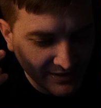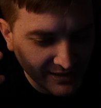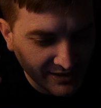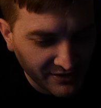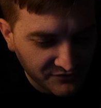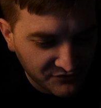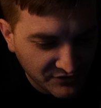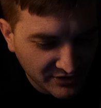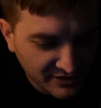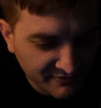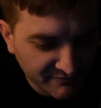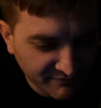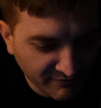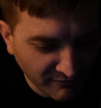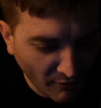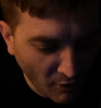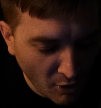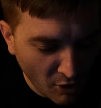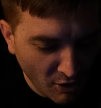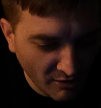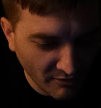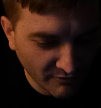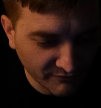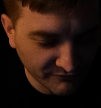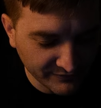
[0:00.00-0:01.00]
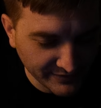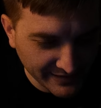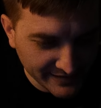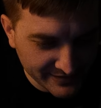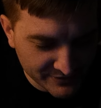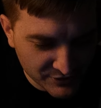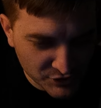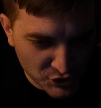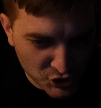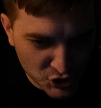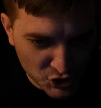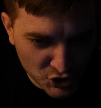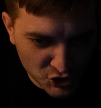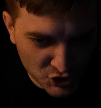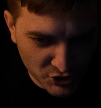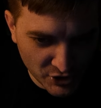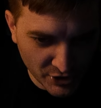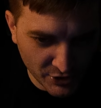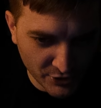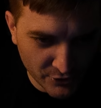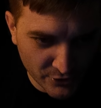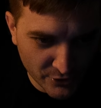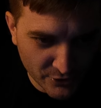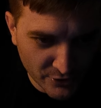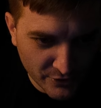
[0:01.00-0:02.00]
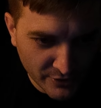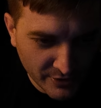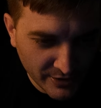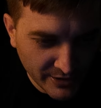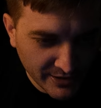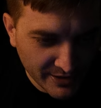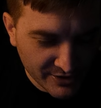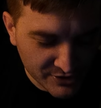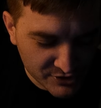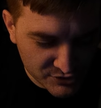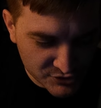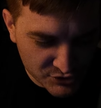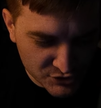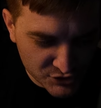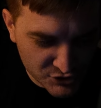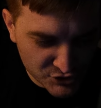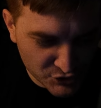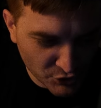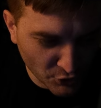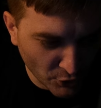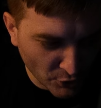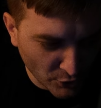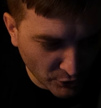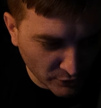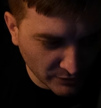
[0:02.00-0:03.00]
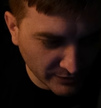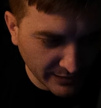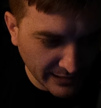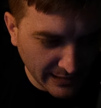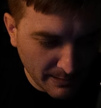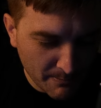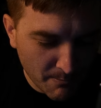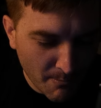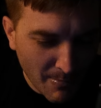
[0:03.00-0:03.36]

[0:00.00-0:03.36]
is evolved in the shitter zergling